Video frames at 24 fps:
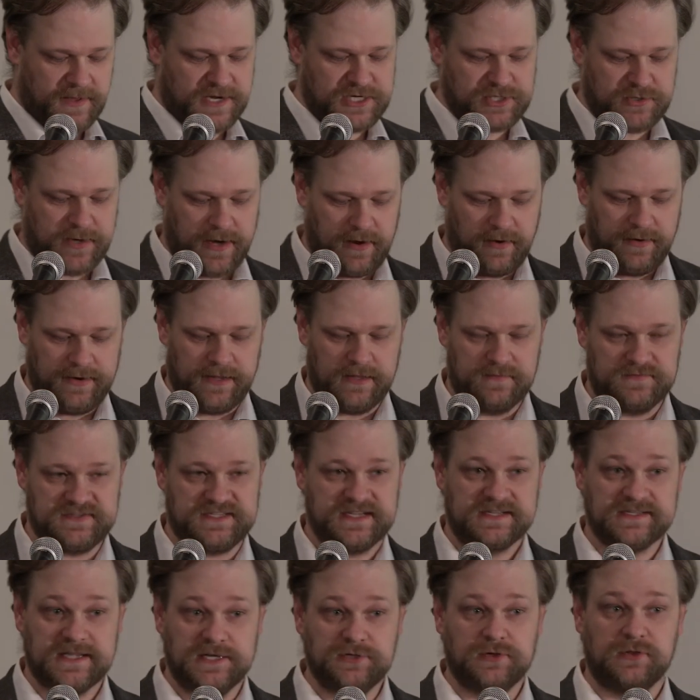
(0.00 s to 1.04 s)
a metro area of
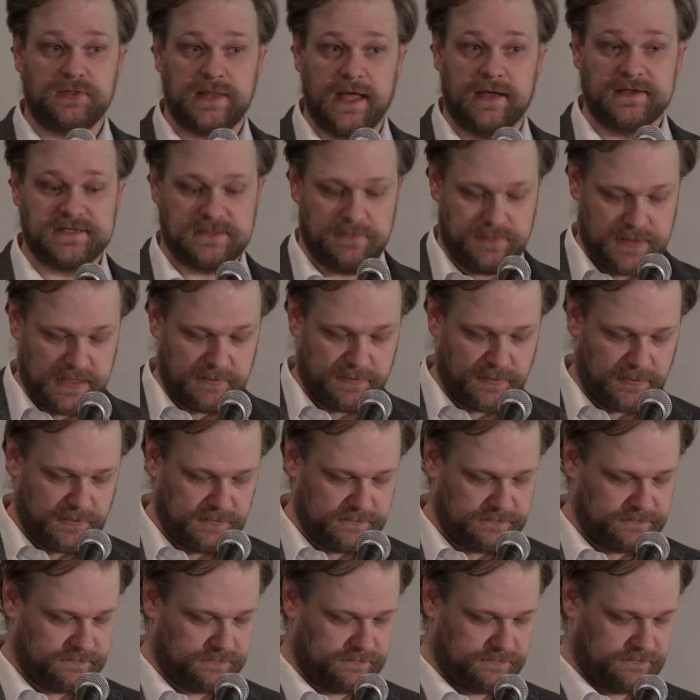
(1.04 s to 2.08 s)
600,000 people,
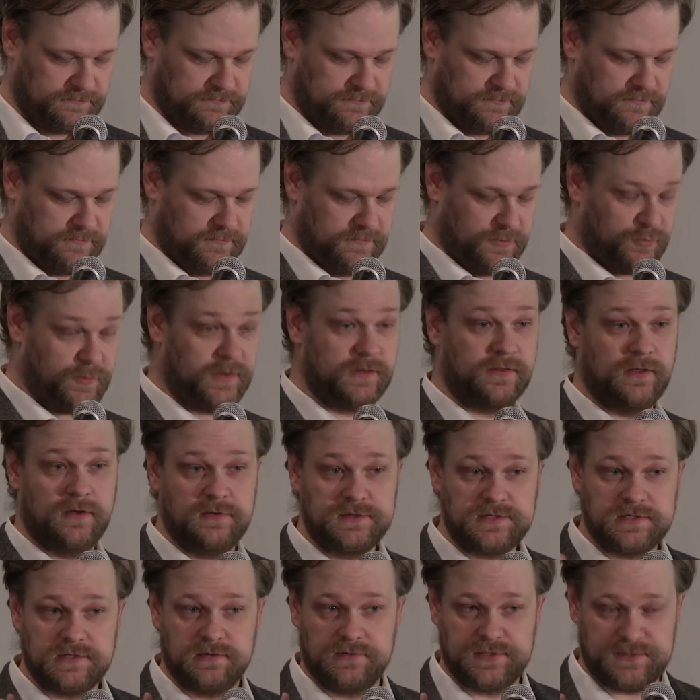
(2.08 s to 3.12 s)
three of
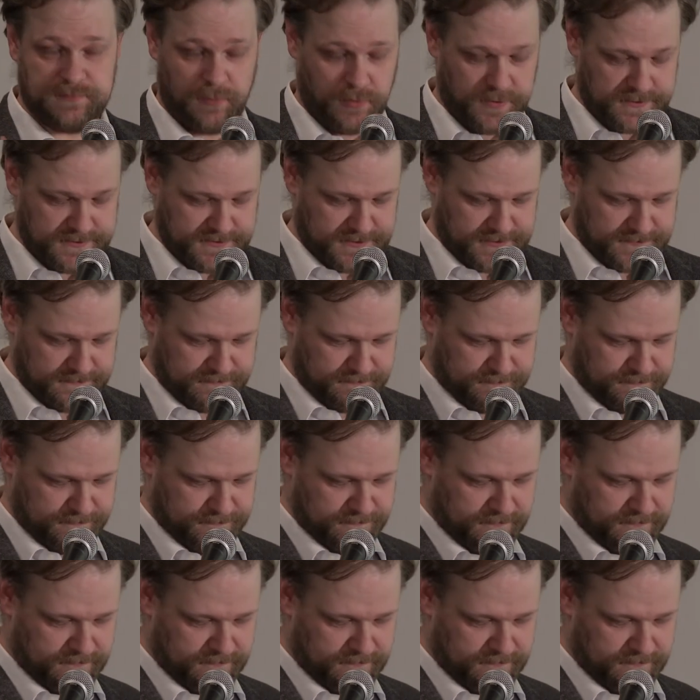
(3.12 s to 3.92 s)
those sports.